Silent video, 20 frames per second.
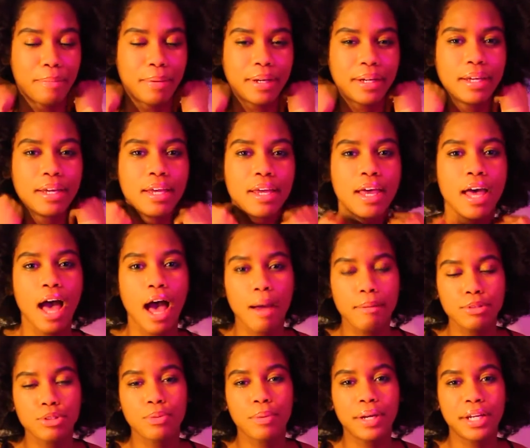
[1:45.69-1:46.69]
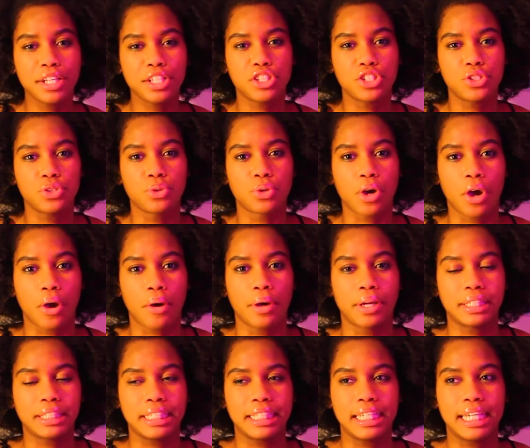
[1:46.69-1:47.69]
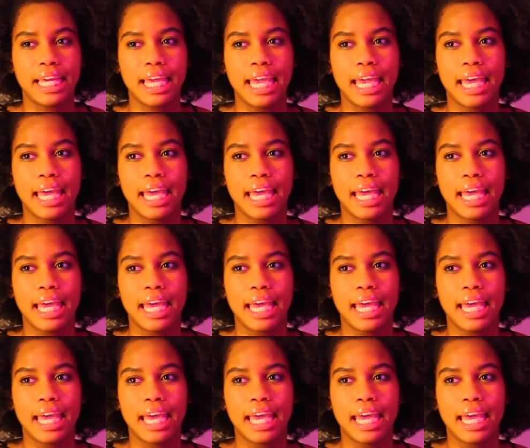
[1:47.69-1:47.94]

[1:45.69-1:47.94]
but I'm 22 currently,